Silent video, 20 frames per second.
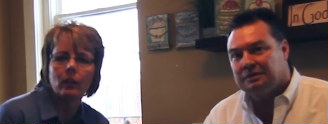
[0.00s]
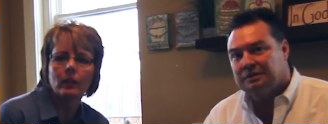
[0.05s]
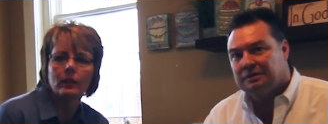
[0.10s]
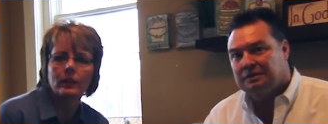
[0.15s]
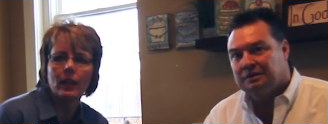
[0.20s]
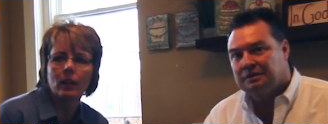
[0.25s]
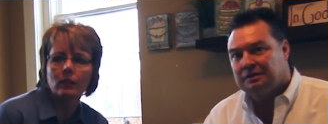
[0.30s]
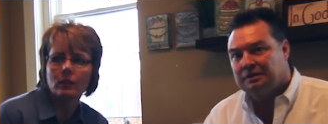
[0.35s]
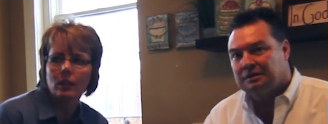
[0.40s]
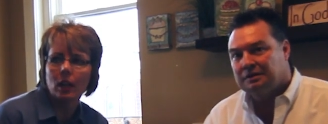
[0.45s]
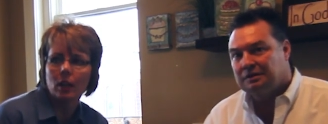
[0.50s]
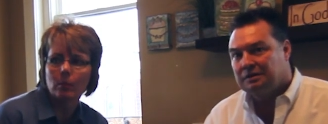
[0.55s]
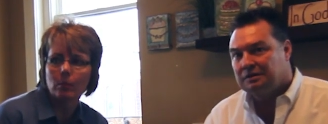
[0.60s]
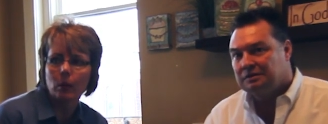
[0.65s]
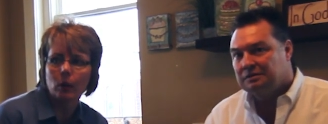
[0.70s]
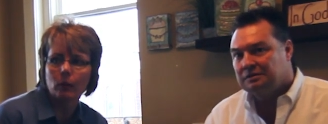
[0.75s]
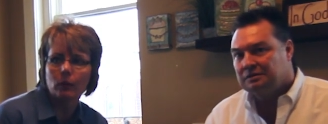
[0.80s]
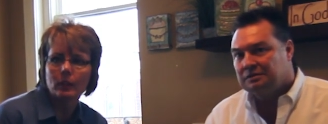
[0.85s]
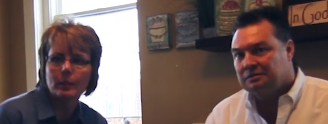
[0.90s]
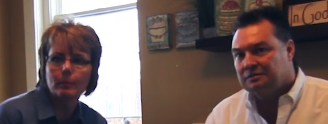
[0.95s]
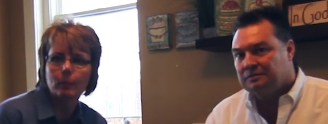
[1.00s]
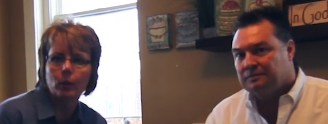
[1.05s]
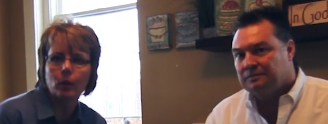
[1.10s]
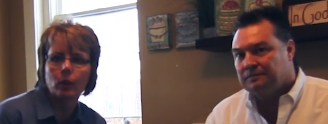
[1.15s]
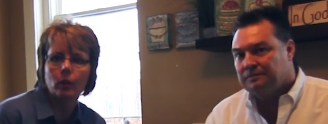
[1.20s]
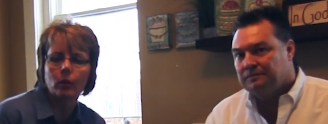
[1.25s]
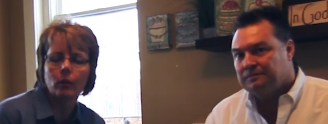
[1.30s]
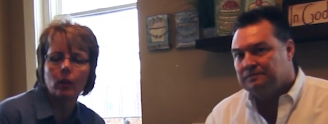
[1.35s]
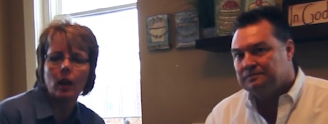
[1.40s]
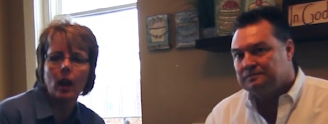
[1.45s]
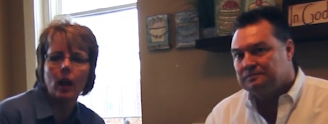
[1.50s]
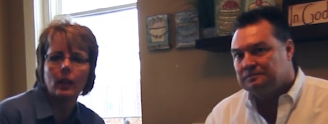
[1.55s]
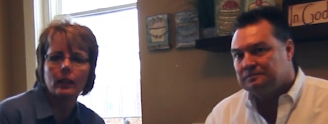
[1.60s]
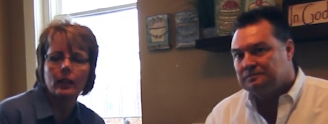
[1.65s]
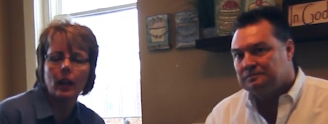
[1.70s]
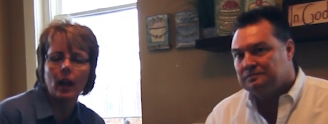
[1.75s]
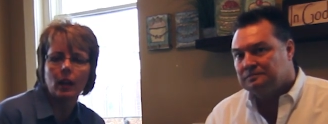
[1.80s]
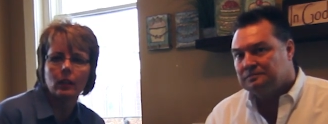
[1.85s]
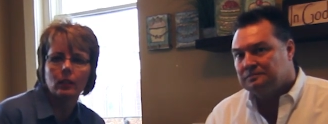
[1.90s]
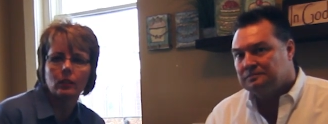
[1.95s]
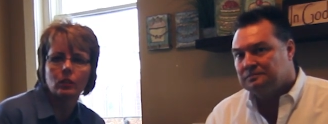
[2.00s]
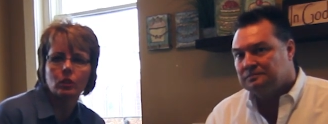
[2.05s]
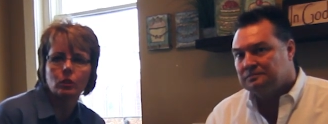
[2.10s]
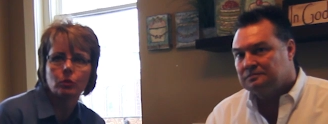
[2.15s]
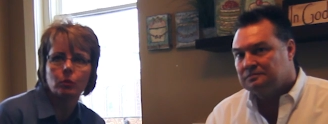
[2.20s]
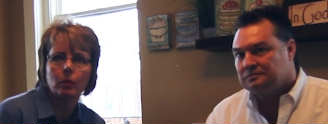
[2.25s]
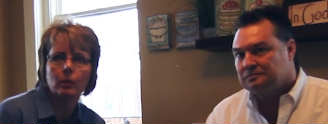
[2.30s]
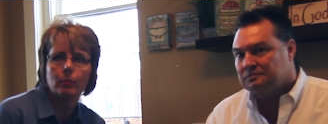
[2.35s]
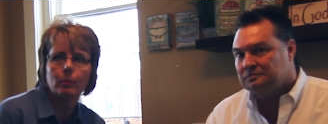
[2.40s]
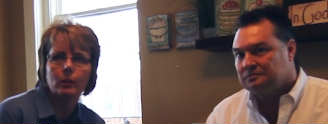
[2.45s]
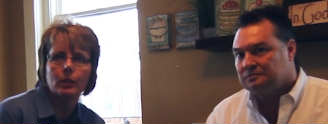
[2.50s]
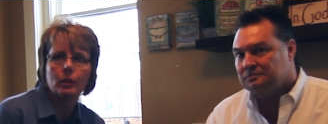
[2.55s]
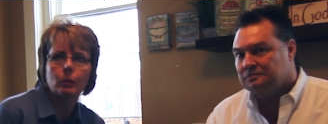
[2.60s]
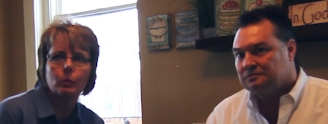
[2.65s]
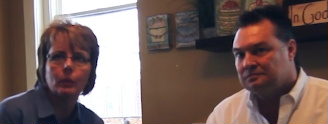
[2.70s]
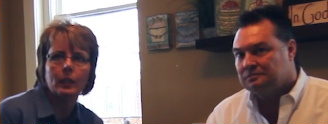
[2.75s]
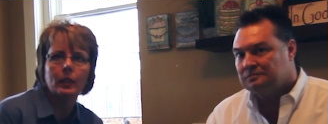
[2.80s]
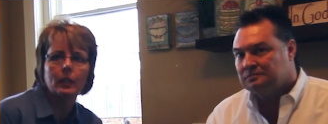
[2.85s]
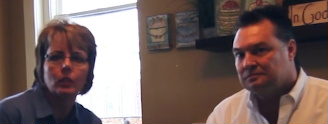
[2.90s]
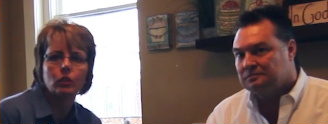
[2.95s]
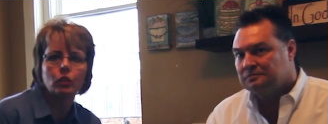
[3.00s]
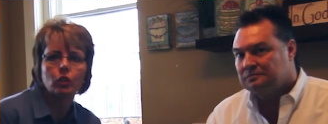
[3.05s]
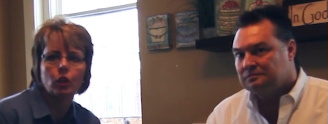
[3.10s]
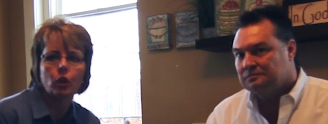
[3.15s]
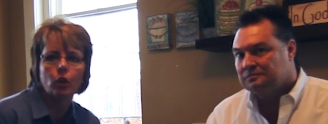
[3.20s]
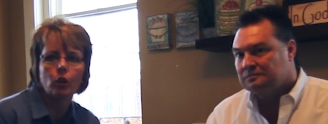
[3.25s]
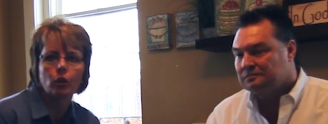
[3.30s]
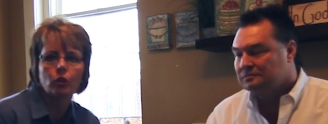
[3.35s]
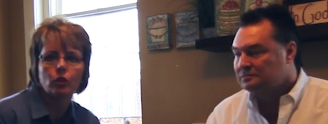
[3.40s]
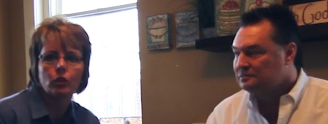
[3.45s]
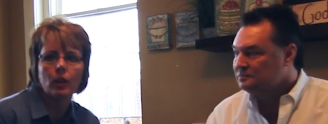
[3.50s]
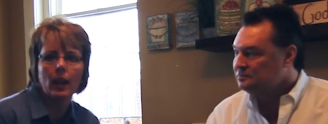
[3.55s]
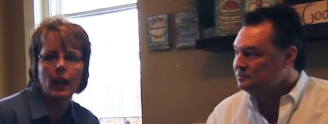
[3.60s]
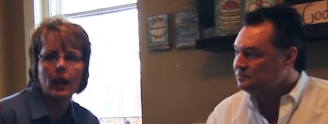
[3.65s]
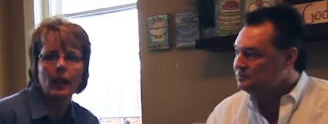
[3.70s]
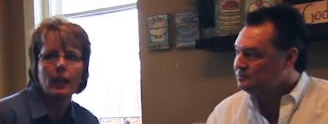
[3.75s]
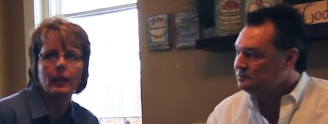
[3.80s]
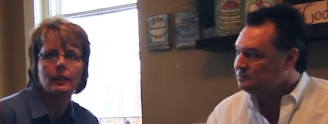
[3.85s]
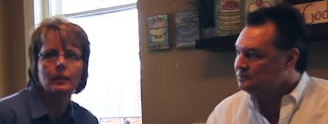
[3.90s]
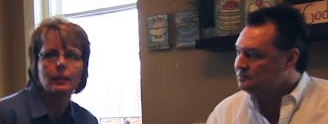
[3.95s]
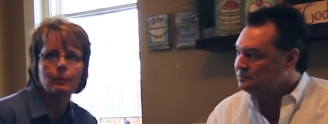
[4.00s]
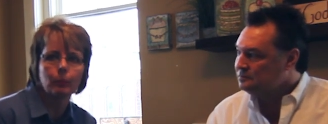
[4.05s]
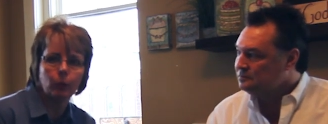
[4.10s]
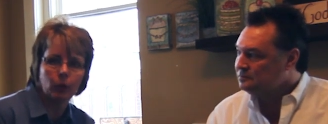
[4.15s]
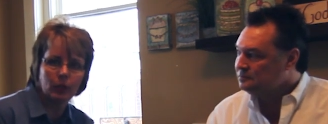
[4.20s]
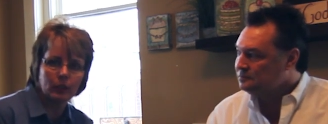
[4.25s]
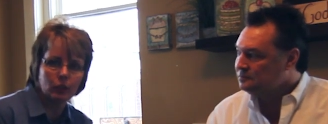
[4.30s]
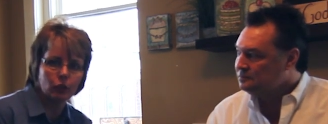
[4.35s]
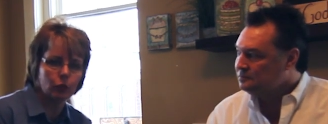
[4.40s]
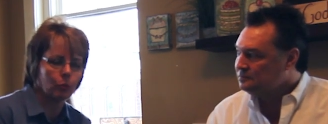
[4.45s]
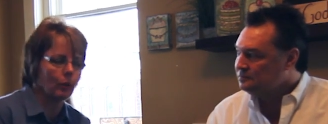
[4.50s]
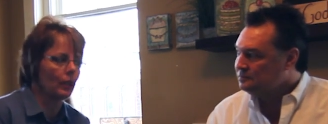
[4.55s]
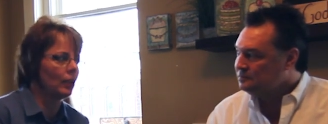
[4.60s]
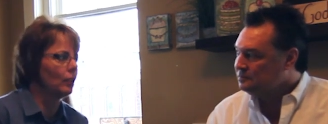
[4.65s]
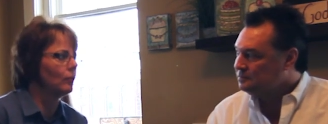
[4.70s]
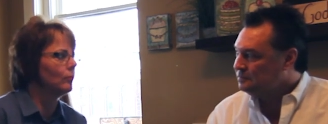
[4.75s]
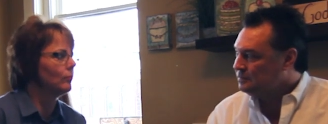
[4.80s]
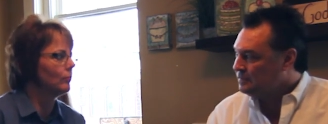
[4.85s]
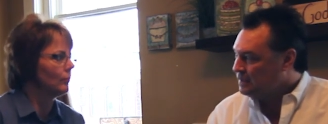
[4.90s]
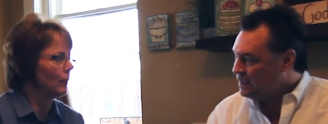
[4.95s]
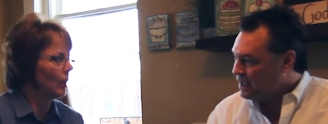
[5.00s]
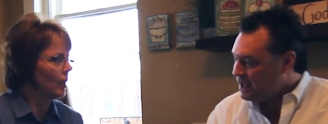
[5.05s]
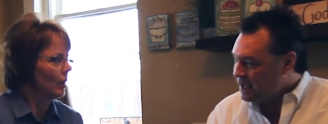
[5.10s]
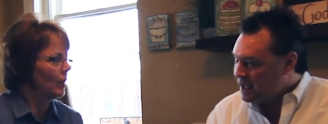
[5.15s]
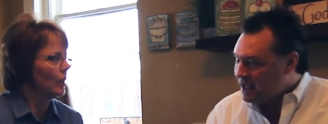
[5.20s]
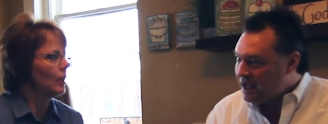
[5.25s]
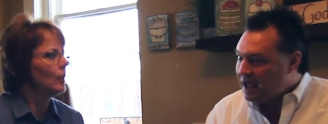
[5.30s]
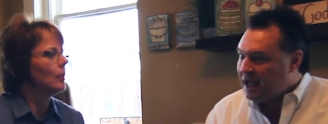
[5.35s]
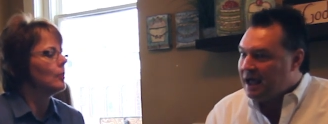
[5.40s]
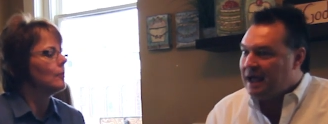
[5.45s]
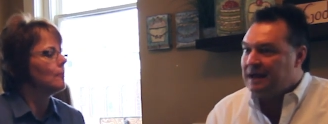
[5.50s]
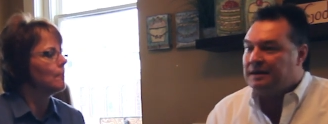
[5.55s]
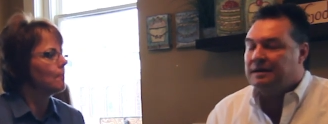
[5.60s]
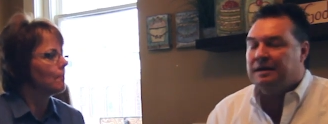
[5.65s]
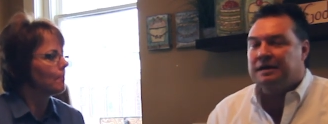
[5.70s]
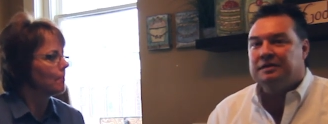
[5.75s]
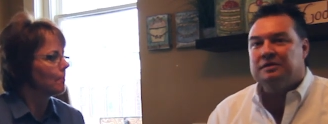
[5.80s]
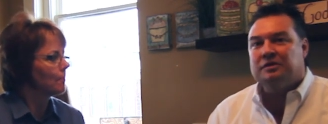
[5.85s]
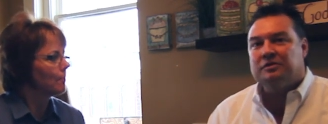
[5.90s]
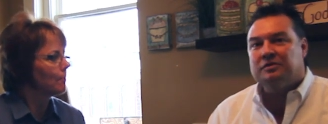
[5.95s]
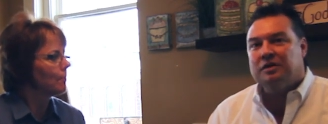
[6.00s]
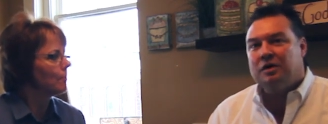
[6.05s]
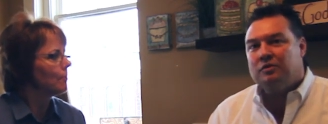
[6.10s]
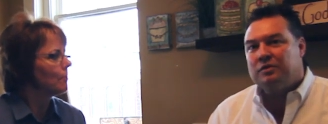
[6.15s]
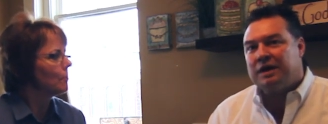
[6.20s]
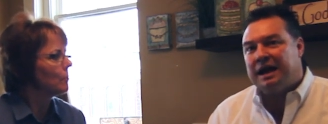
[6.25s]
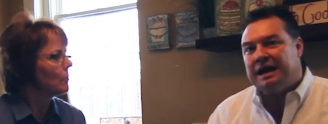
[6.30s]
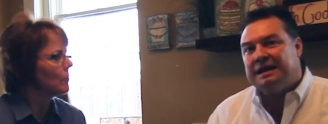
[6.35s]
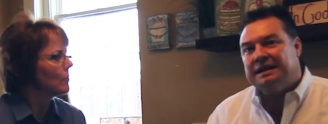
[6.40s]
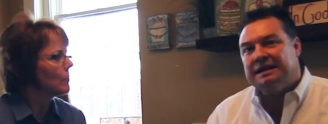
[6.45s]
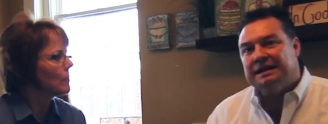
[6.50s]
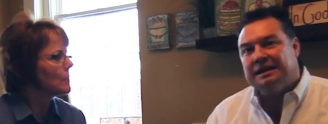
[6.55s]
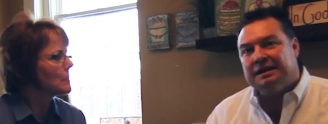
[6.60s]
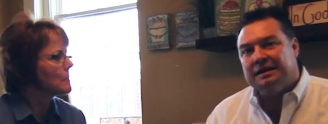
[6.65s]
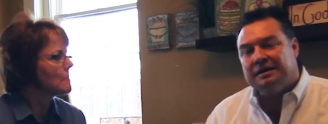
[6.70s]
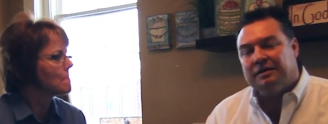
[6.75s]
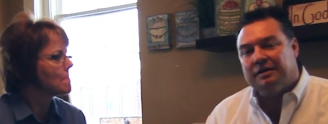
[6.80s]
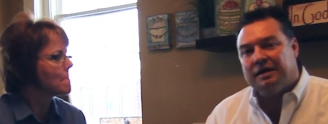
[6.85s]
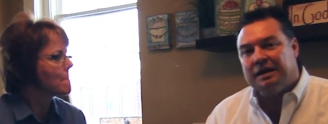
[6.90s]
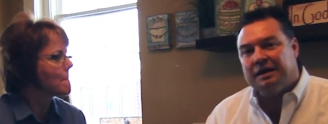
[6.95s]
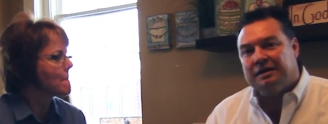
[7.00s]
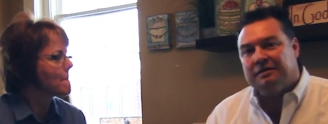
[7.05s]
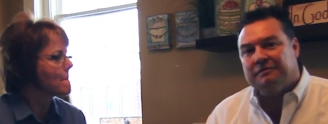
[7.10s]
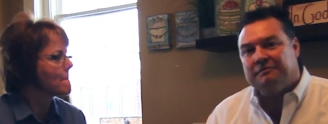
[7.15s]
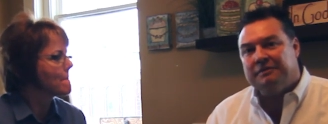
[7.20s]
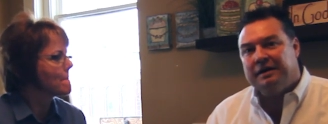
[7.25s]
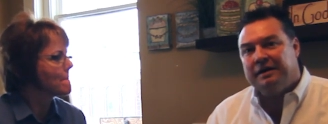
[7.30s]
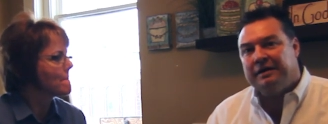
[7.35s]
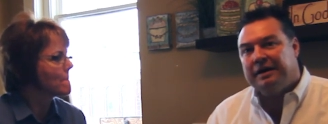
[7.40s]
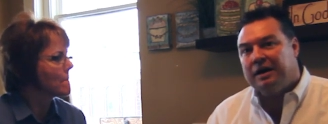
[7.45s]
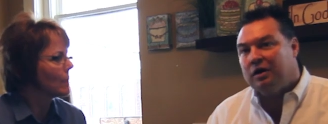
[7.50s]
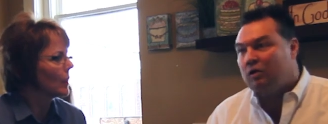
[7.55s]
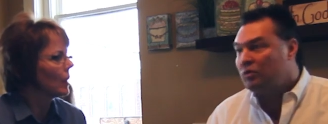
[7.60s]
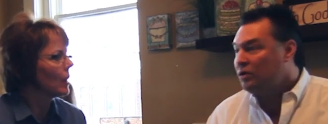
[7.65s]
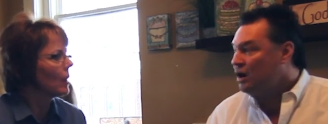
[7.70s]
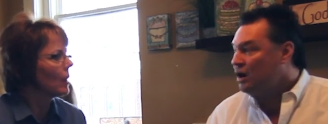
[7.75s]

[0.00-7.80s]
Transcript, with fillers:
Speaker 1: in downtown Murfreesboro on Collard Street between Church and Spring Street.
Speaker 2: And they're located in a, in a very old